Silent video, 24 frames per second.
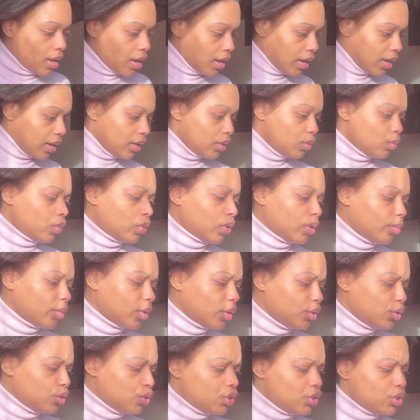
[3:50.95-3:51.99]
and what I'm
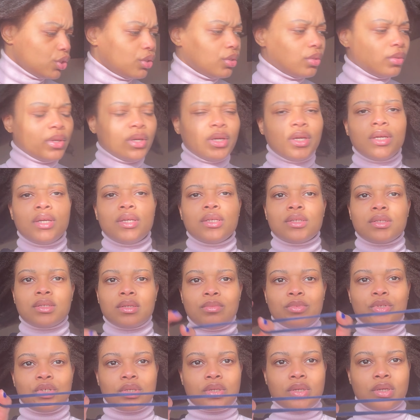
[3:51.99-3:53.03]
gonna do is
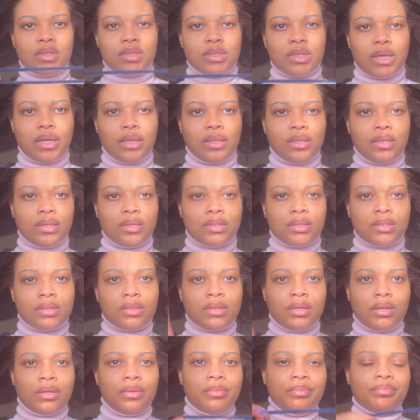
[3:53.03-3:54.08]
I'm just gonna take this
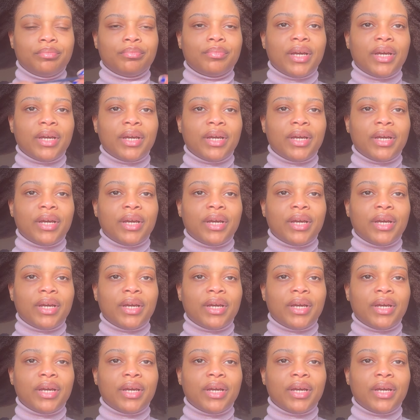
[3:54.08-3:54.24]
um,